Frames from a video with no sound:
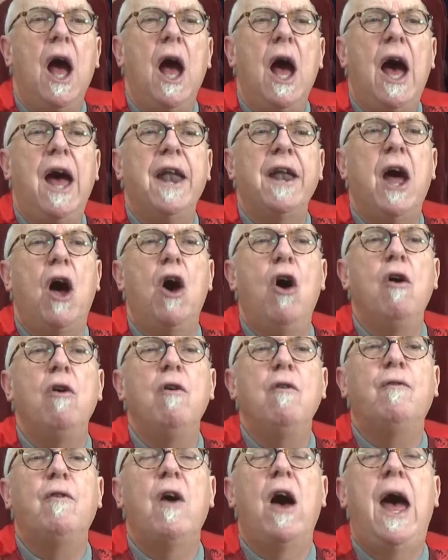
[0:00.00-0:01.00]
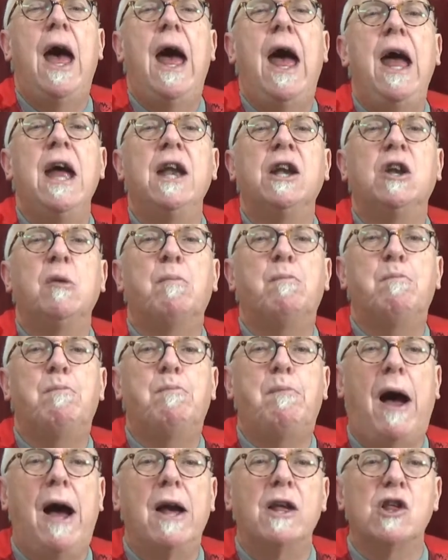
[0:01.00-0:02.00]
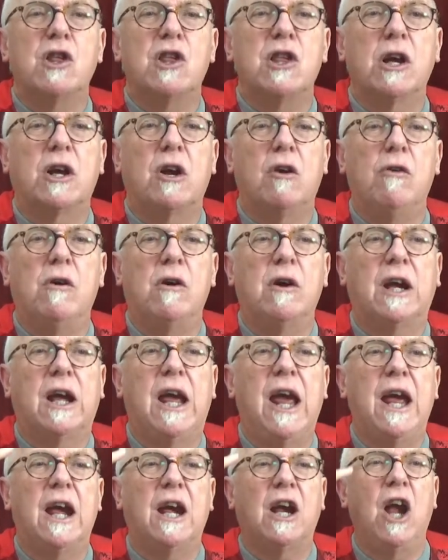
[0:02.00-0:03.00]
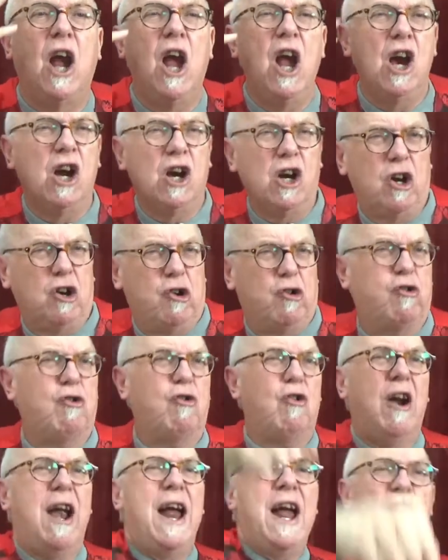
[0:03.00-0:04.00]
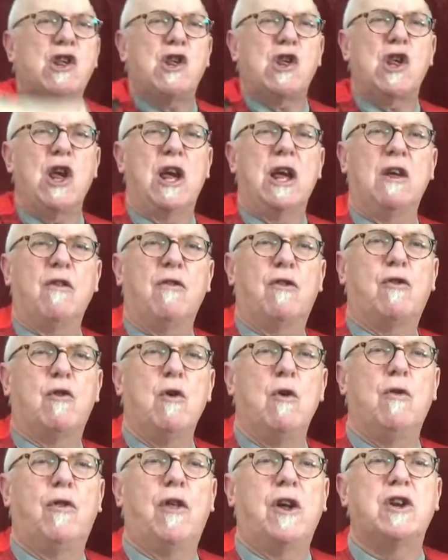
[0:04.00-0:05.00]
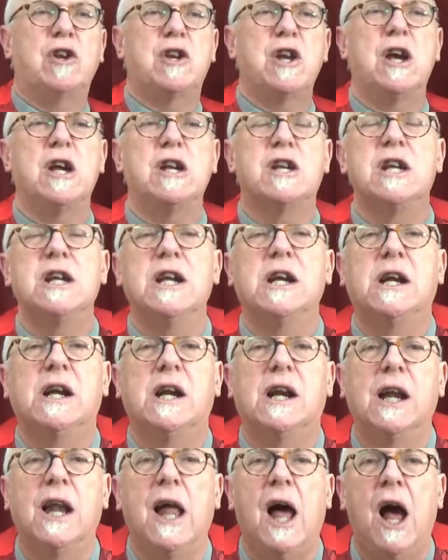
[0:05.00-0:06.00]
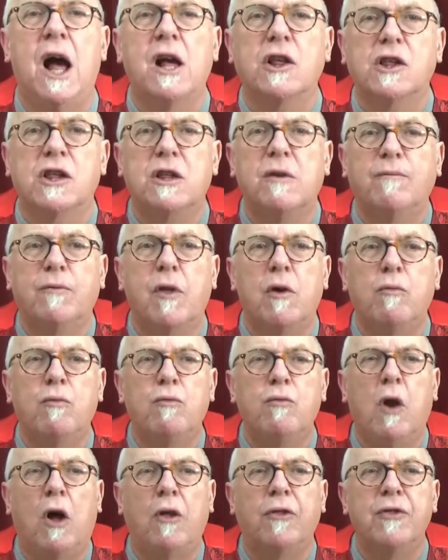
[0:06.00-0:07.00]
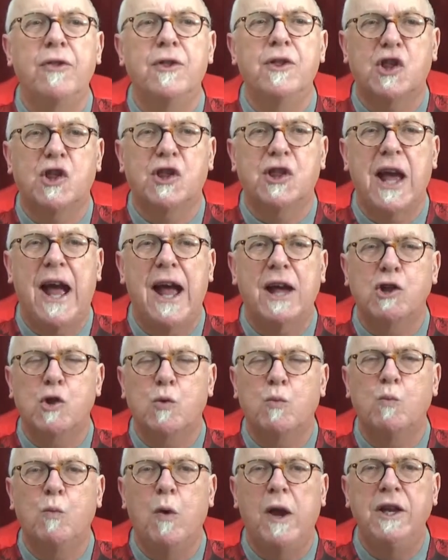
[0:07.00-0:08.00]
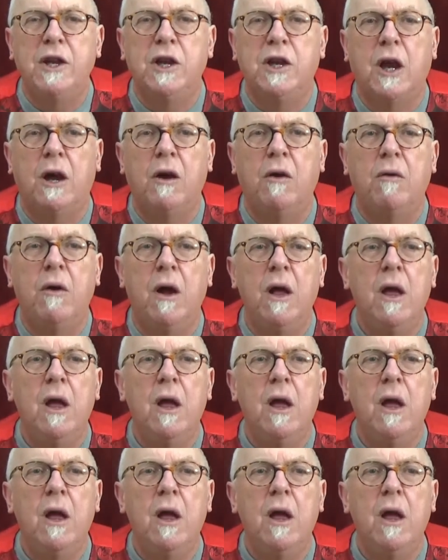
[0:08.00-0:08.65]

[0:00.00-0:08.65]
An overhead bicycle kick crashing through the dirty glass of the rotten sash window,